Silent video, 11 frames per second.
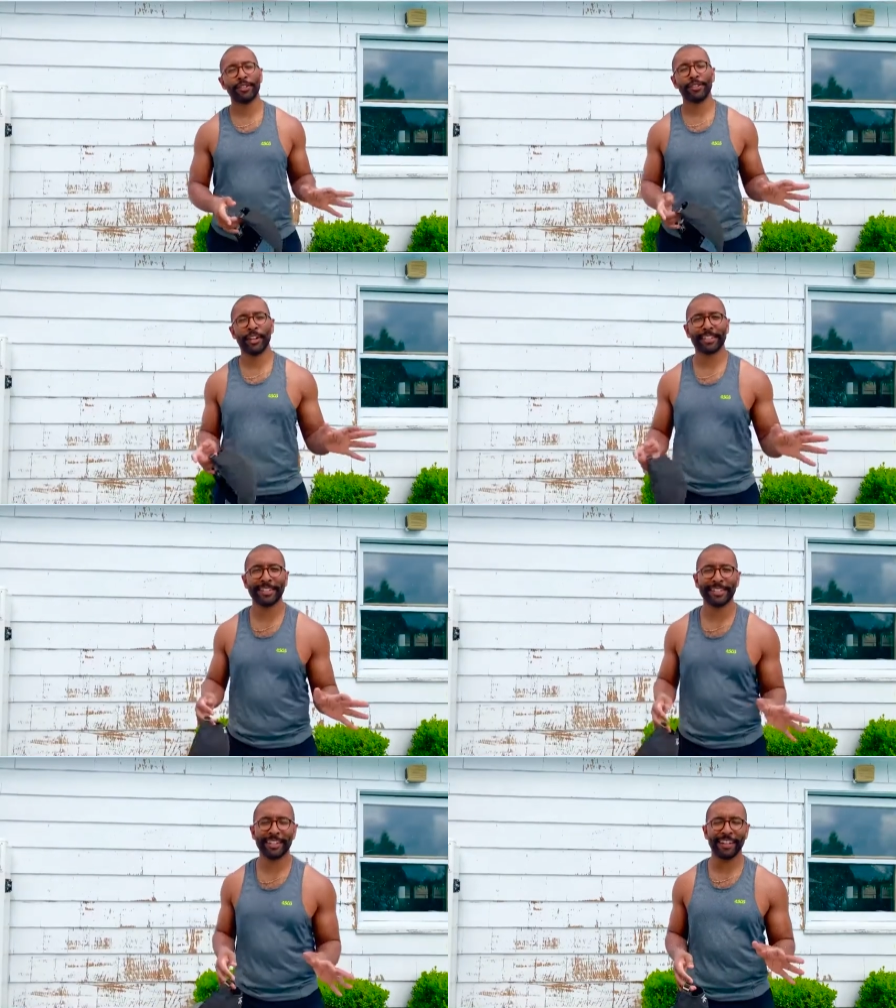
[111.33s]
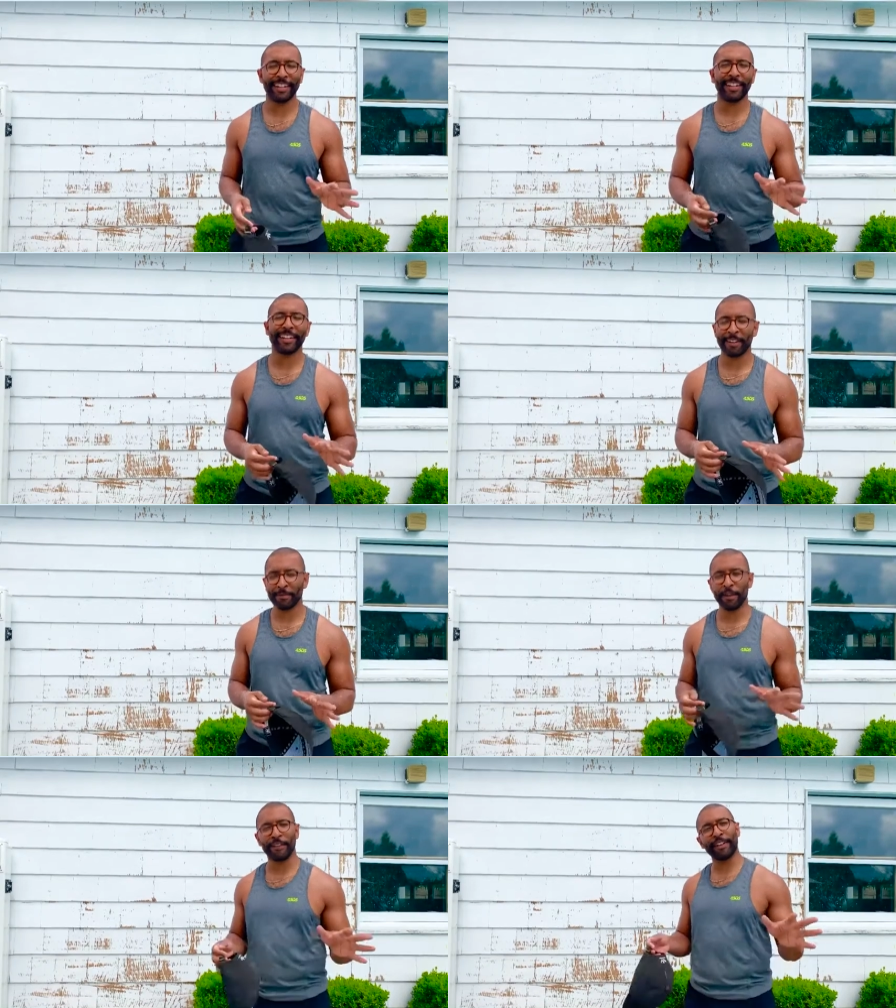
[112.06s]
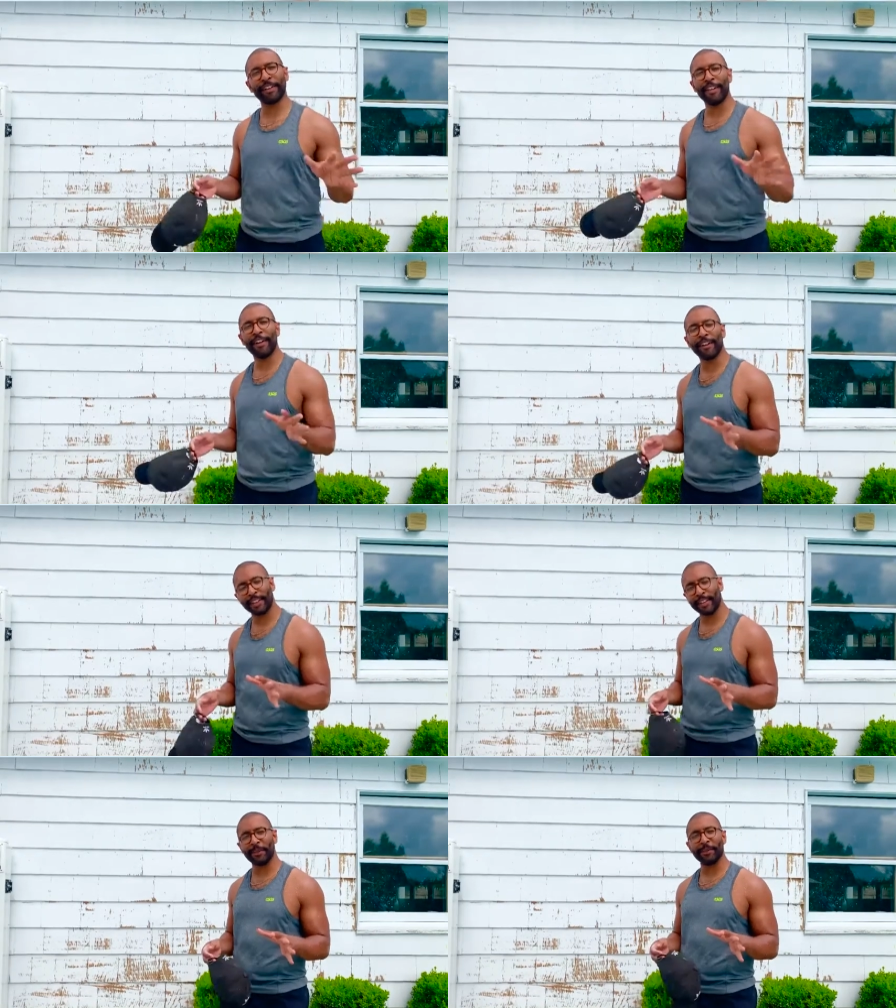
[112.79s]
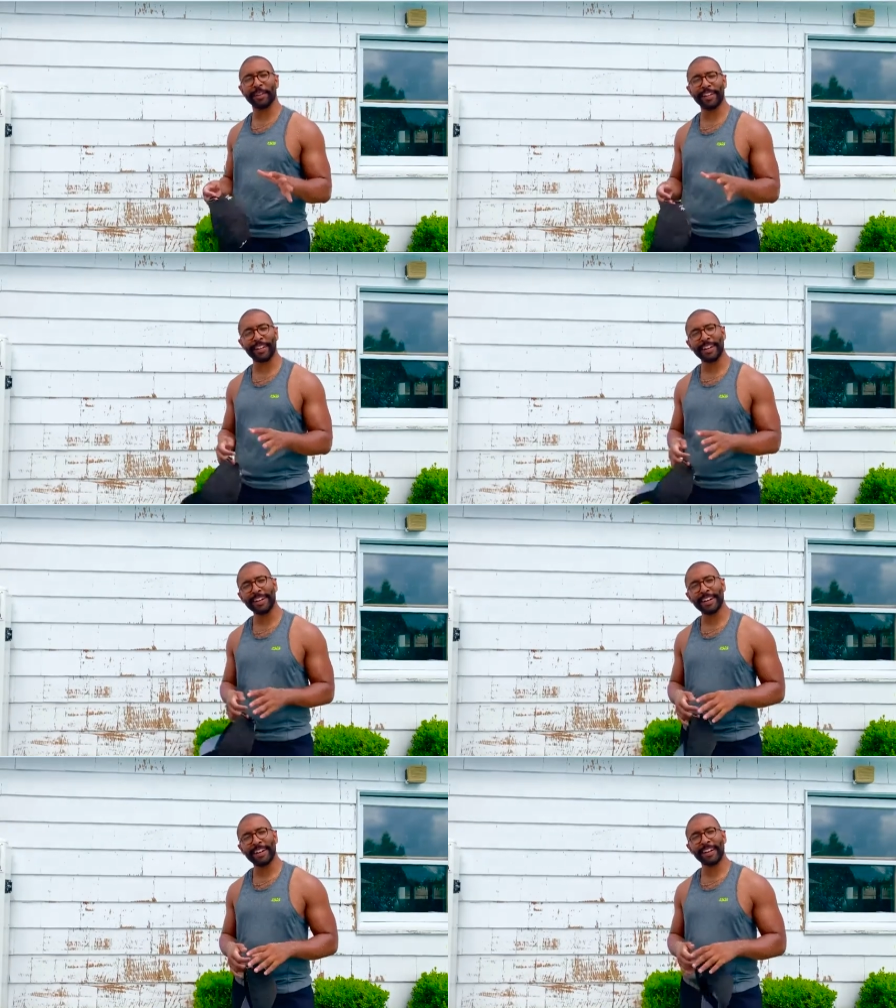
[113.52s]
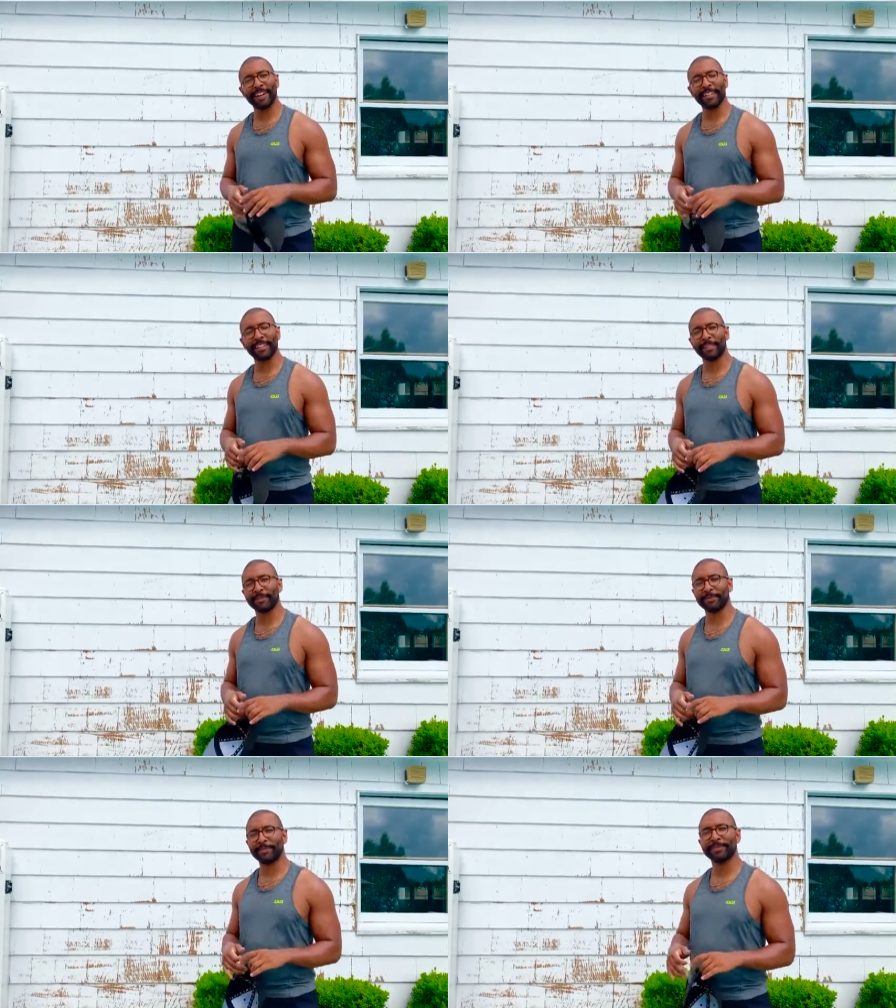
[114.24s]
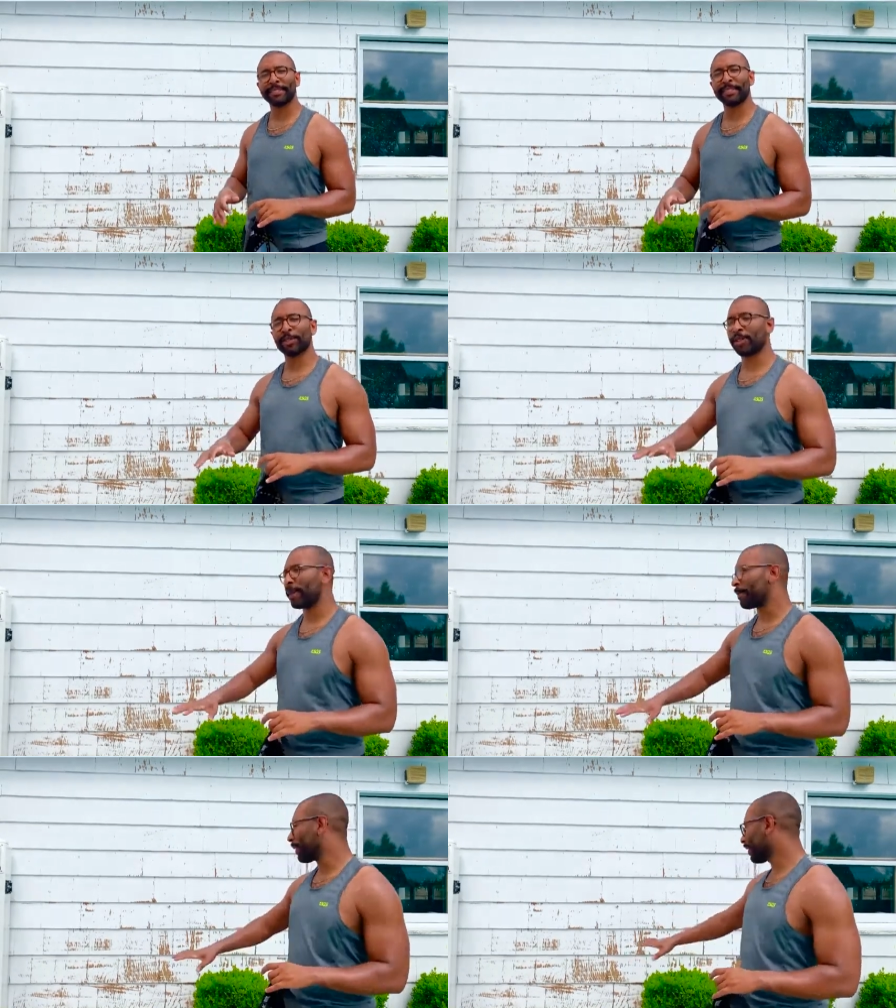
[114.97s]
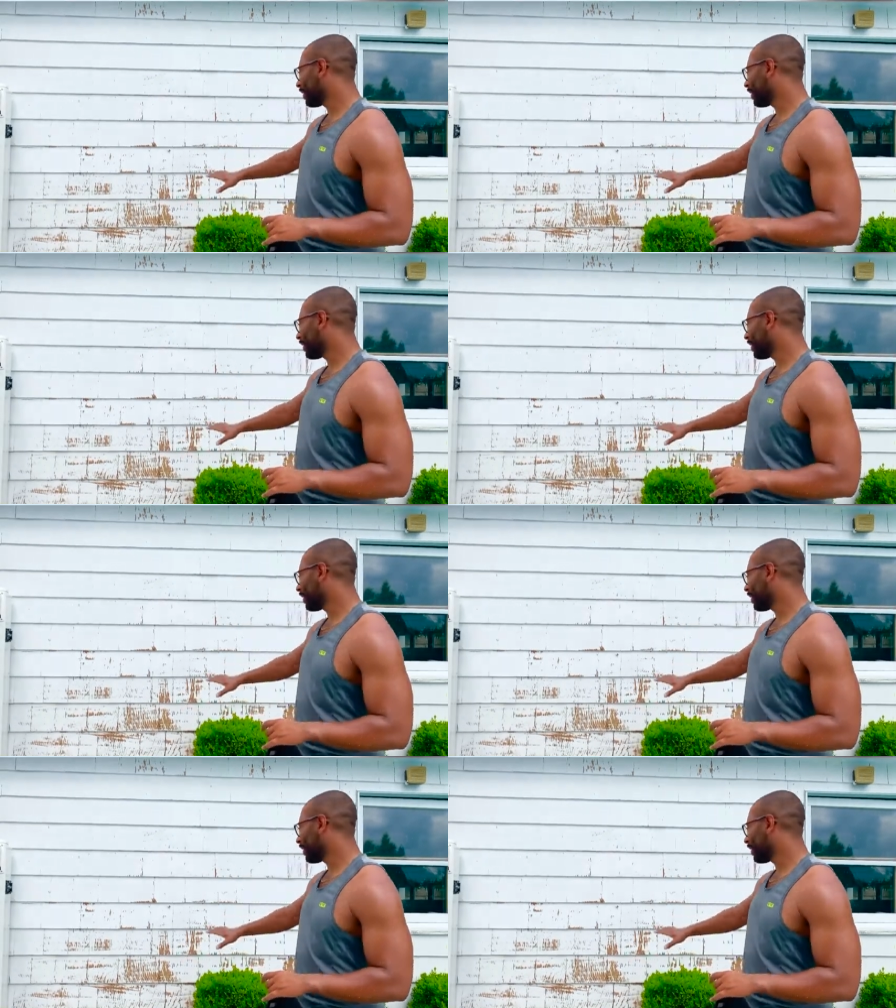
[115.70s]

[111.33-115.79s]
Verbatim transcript: you guys can see, I'm moving along a little bit. Um, scraping